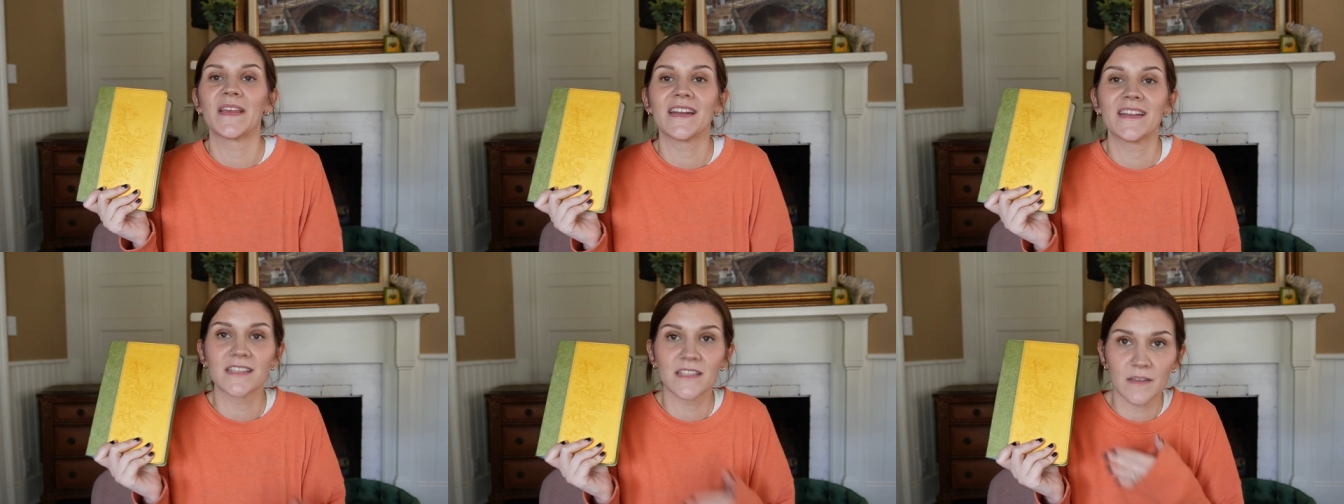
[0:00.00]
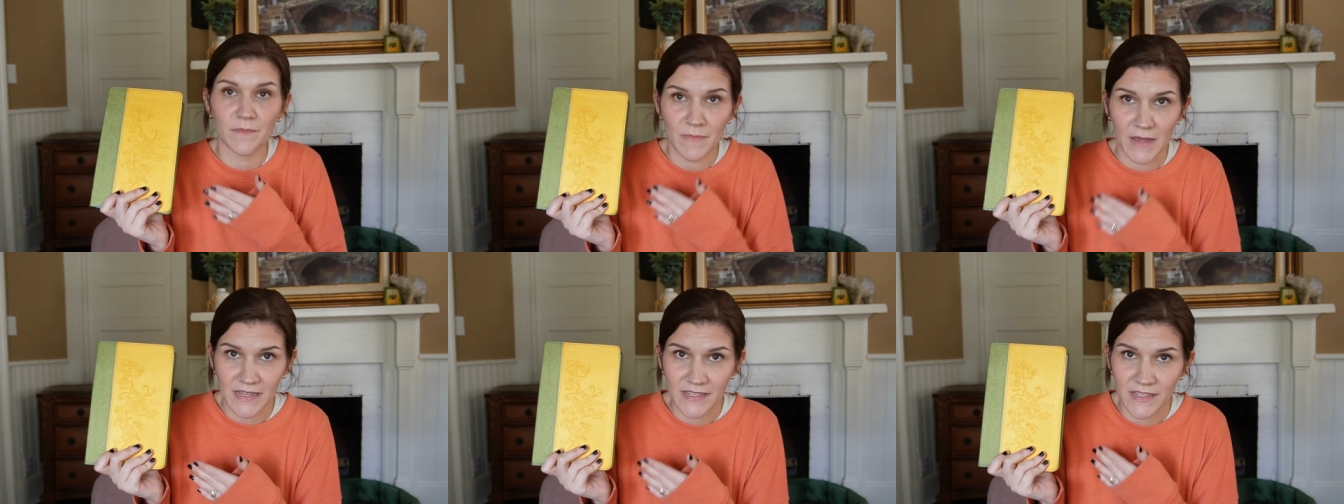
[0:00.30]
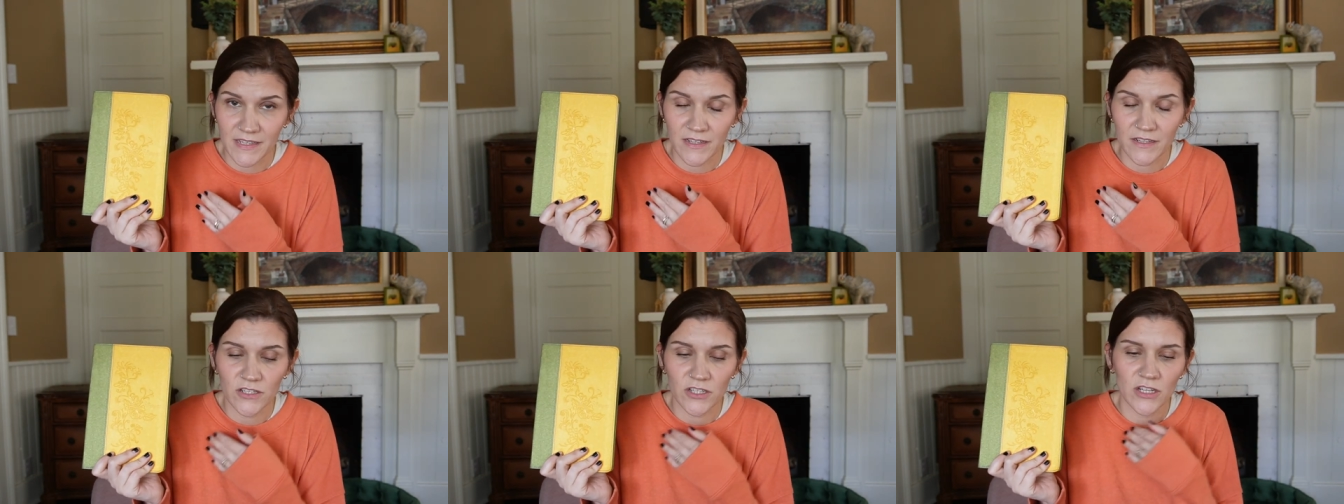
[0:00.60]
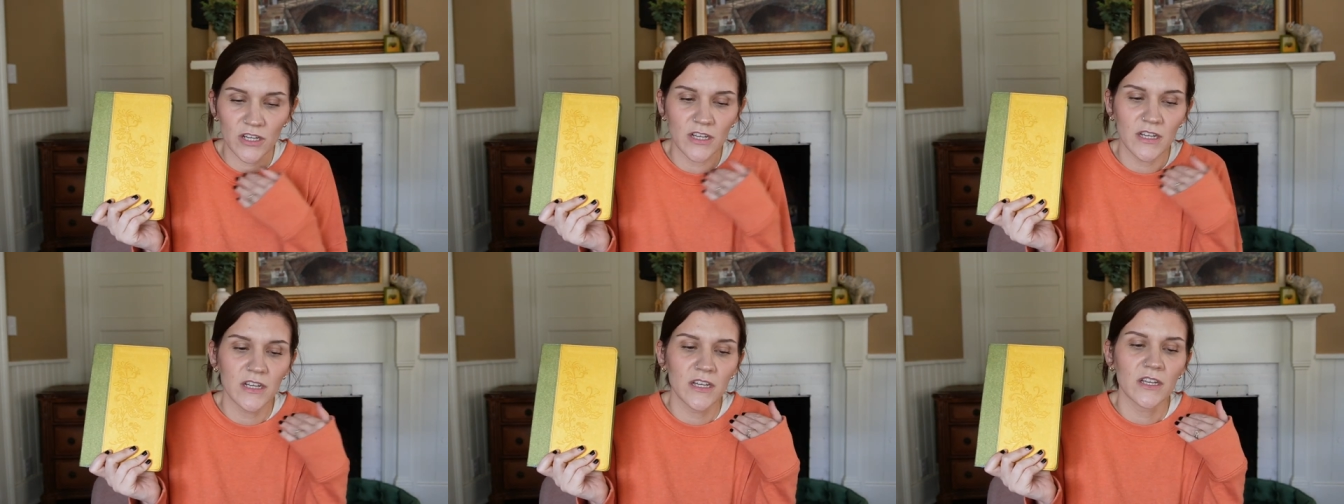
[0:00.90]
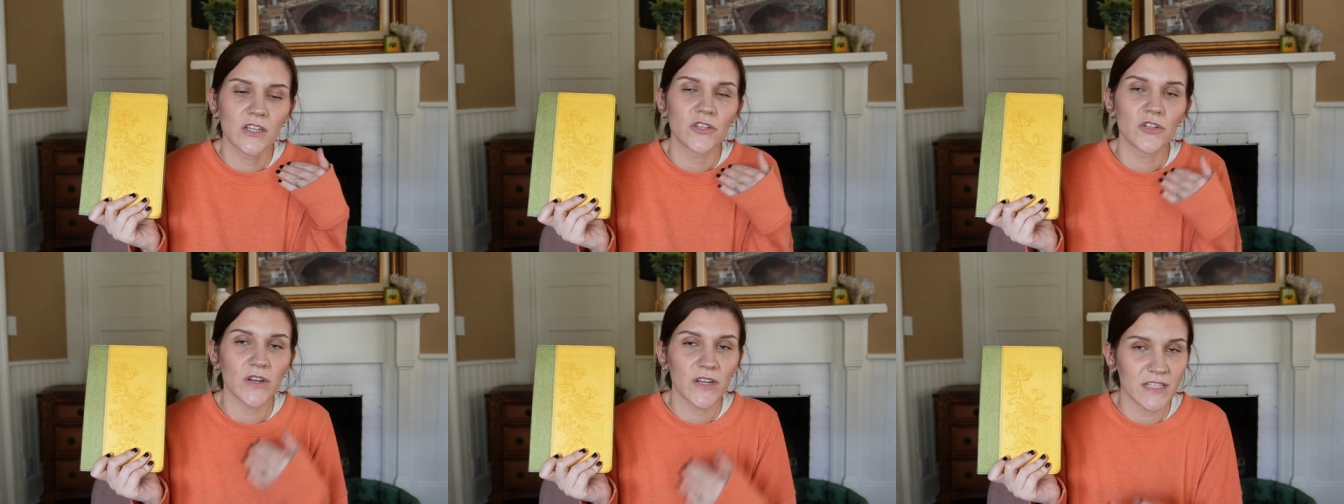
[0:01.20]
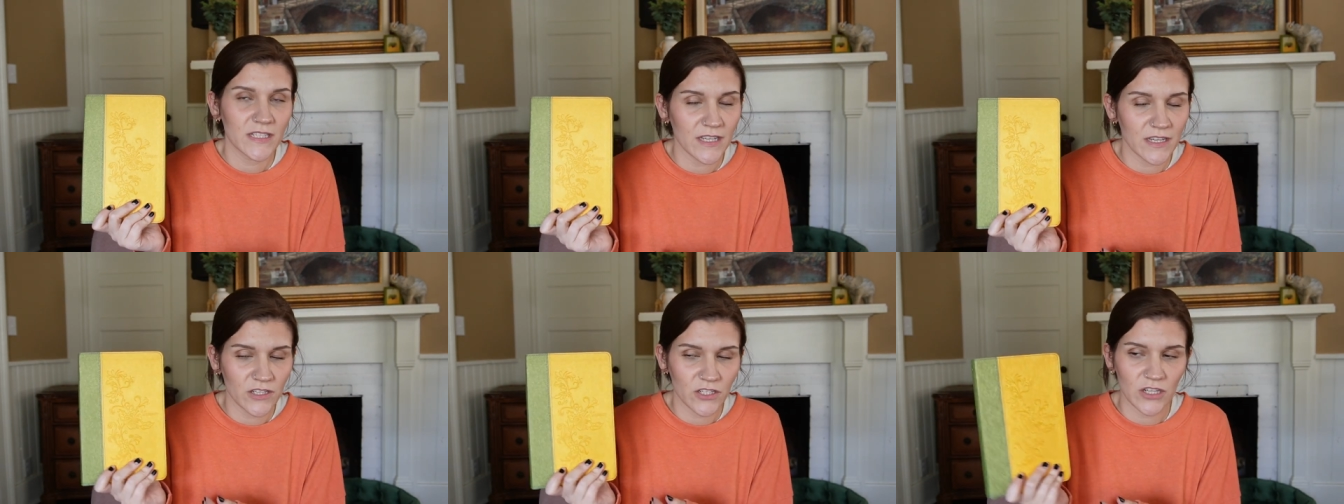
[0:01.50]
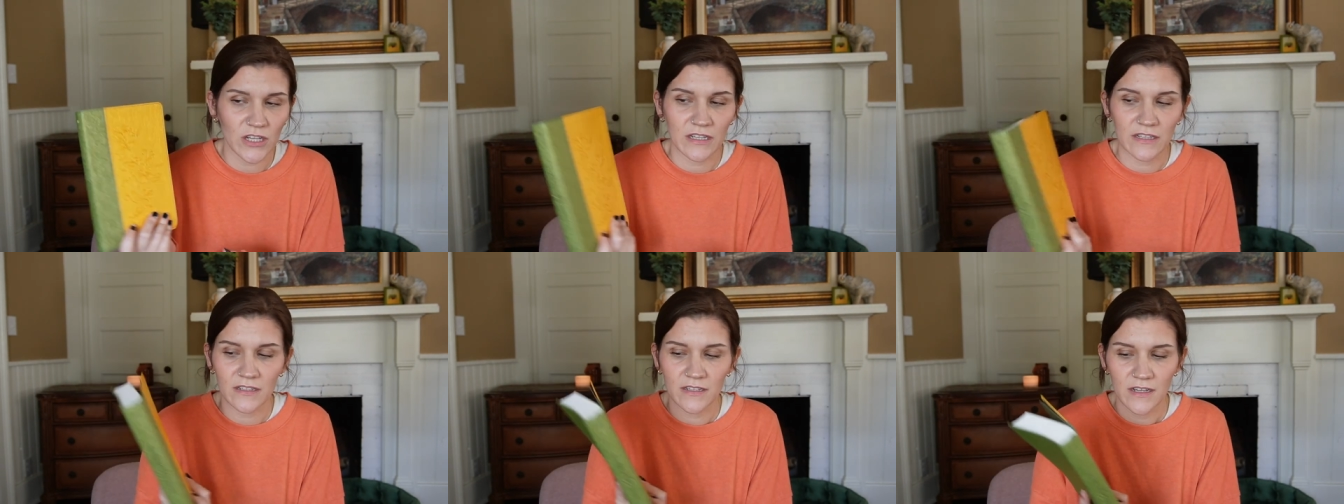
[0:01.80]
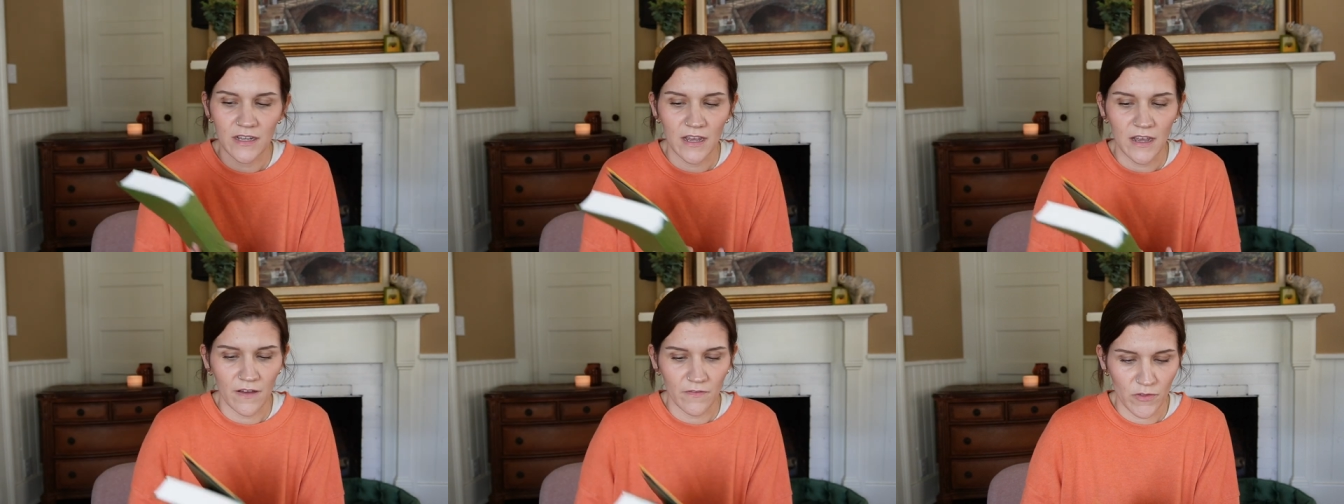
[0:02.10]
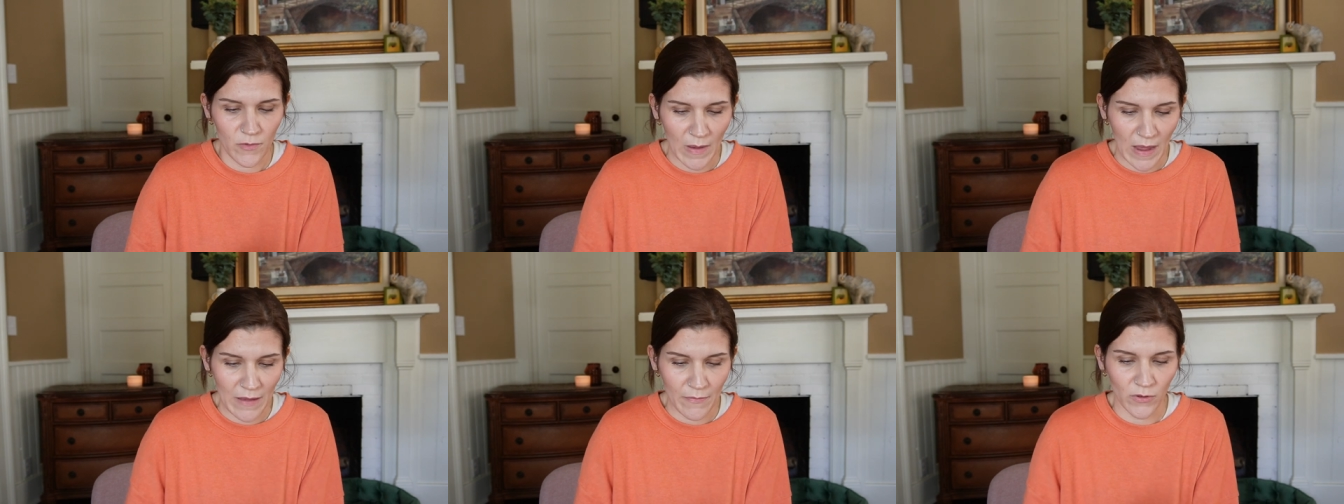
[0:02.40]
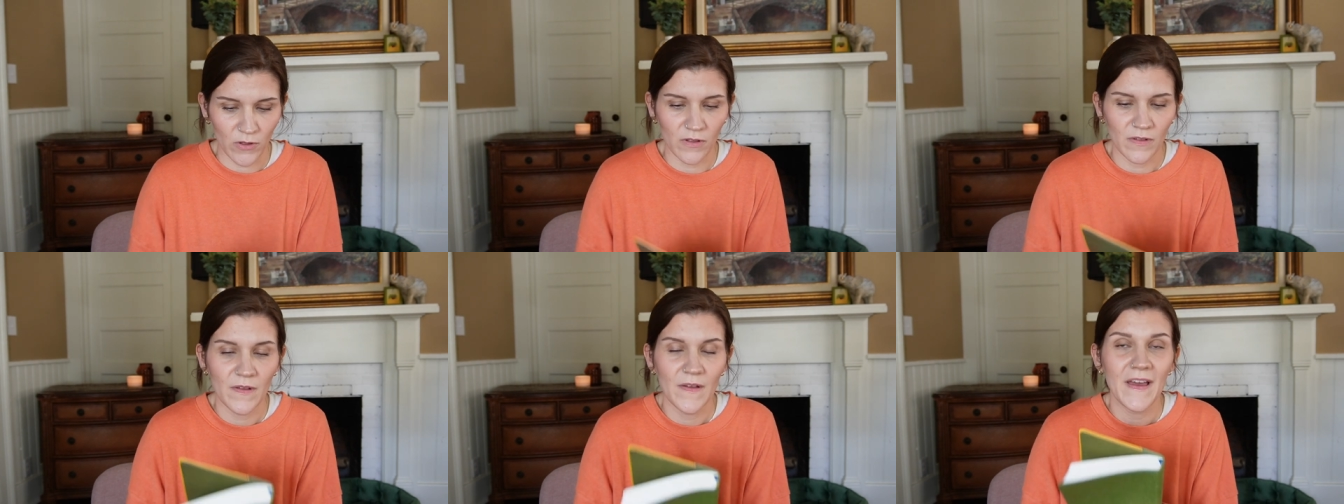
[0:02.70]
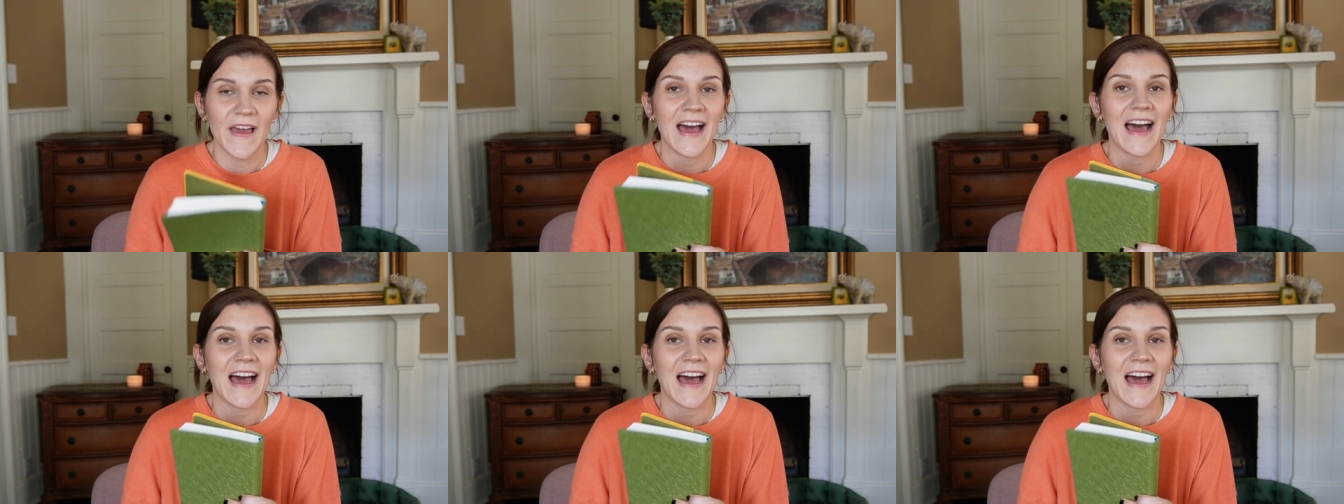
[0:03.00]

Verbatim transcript: just the message translation of the Bible.